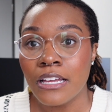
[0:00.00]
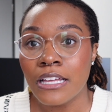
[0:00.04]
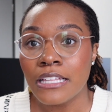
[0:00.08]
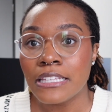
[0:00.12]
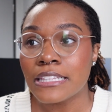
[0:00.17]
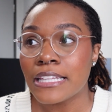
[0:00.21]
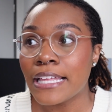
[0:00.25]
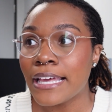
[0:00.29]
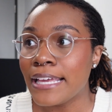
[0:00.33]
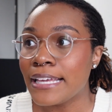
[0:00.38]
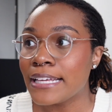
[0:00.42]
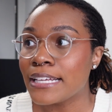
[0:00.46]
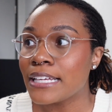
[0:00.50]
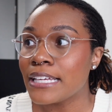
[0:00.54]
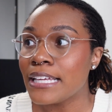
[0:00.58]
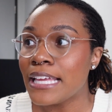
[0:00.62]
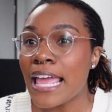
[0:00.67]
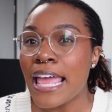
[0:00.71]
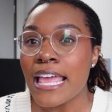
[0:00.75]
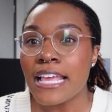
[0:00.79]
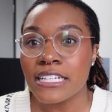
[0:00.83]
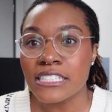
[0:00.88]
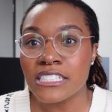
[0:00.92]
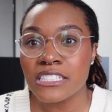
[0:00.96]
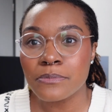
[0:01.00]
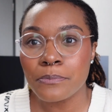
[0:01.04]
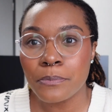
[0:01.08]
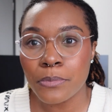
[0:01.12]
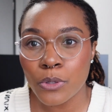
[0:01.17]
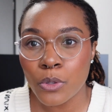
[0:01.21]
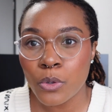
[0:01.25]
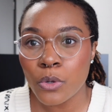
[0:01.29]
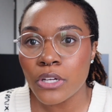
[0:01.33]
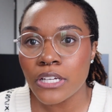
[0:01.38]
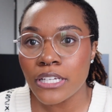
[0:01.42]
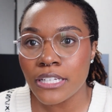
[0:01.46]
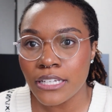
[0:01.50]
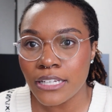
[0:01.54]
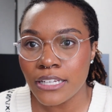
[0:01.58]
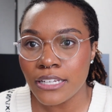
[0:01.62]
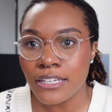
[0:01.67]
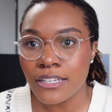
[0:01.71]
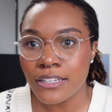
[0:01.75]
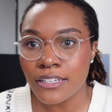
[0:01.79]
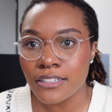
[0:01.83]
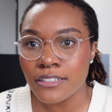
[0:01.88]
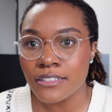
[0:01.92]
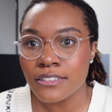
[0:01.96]
Like,
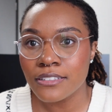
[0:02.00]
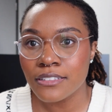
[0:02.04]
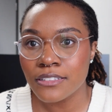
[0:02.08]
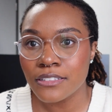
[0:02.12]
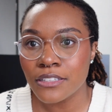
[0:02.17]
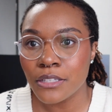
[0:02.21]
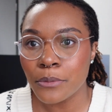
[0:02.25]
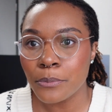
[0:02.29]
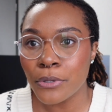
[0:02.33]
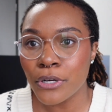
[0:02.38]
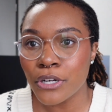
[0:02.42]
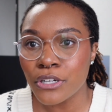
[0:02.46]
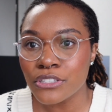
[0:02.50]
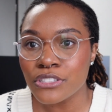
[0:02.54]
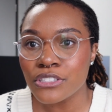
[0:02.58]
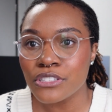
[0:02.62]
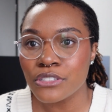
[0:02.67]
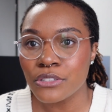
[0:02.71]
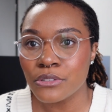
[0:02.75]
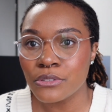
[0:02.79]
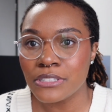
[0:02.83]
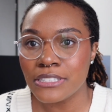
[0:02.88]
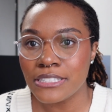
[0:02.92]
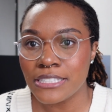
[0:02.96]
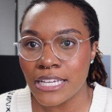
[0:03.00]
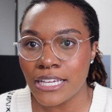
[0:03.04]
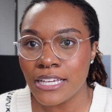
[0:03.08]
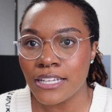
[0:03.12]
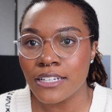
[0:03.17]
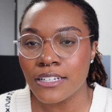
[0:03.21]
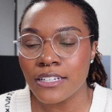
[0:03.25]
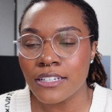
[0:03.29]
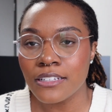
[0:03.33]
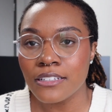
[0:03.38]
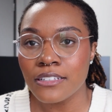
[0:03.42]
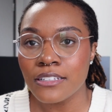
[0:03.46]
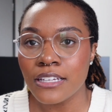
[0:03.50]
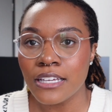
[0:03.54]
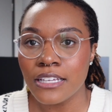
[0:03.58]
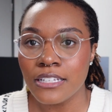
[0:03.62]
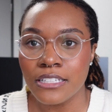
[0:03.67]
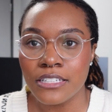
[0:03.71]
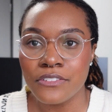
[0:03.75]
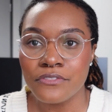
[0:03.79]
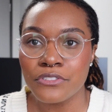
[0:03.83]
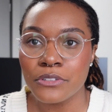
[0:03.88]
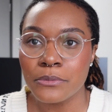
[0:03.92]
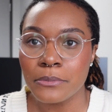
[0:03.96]
exploiting the personal data and
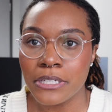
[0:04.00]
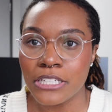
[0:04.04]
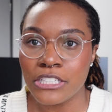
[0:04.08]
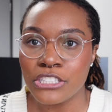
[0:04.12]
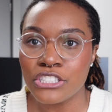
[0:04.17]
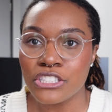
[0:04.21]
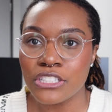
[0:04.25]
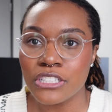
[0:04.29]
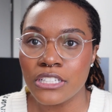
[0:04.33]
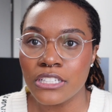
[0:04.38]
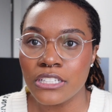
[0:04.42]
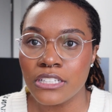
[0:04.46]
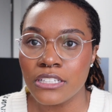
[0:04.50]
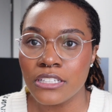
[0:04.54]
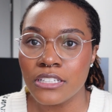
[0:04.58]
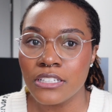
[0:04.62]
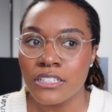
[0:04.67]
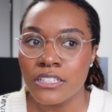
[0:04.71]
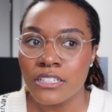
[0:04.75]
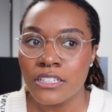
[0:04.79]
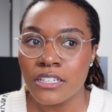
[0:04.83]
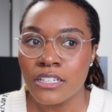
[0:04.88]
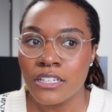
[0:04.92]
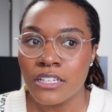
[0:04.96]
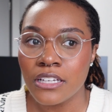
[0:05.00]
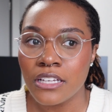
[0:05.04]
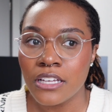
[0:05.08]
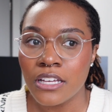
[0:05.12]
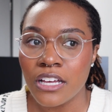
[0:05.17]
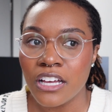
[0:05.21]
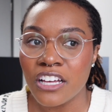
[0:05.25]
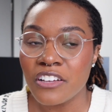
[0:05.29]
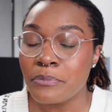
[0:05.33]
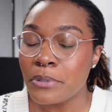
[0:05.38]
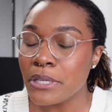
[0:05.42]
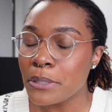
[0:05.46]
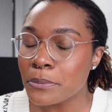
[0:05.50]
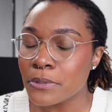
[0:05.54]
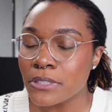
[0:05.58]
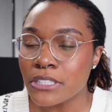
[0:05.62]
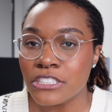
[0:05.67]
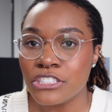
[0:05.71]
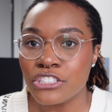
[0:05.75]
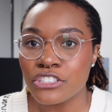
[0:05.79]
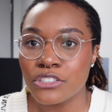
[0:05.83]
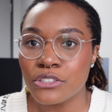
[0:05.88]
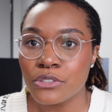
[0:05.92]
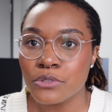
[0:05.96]
information of people
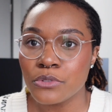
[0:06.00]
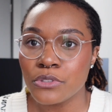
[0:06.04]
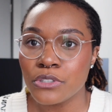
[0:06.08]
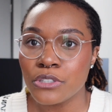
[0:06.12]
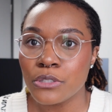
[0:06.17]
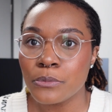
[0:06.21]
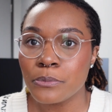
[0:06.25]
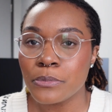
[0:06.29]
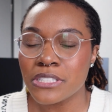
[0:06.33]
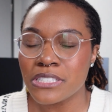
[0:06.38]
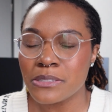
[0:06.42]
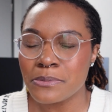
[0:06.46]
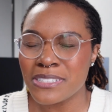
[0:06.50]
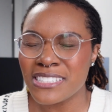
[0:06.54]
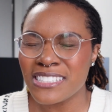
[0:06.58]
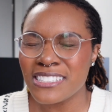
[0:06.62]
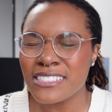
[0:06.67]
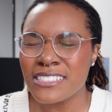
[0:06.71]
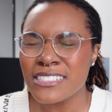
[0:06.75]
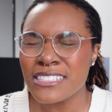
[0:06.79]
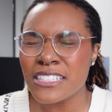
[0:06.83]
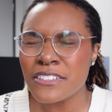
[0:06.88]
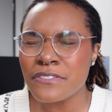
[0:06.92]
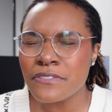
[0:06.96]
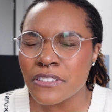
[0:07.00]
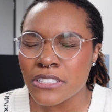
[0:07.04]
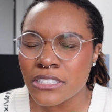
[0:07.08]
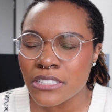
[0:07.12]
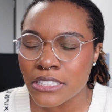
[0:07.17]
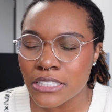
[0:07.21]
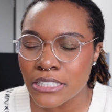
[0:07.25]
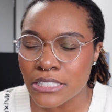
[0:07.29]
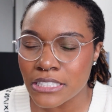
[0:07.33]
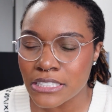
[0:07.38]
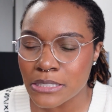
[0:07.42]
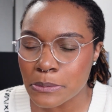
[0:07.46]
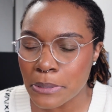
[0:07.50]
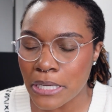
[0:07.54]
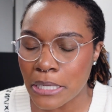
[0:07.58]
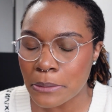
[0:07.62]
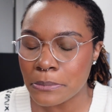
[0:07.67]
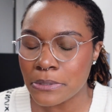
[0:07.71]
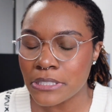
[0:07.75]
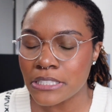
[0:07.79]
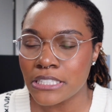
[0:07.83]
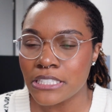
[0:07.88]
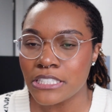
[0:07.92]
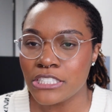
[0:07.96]
in general, but specifically this
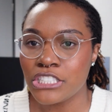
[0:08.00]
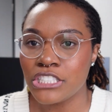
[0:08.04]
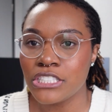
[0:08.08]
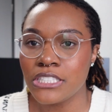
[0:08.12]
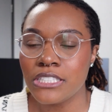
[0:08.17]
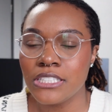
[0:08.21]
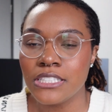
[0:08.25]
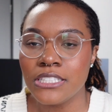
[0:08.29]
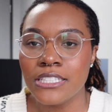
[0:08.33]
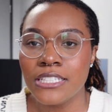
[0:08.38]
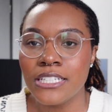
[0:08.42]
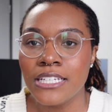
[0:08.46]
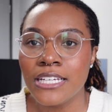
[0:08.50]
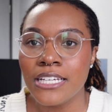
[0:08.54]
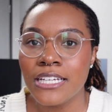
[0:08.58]
population,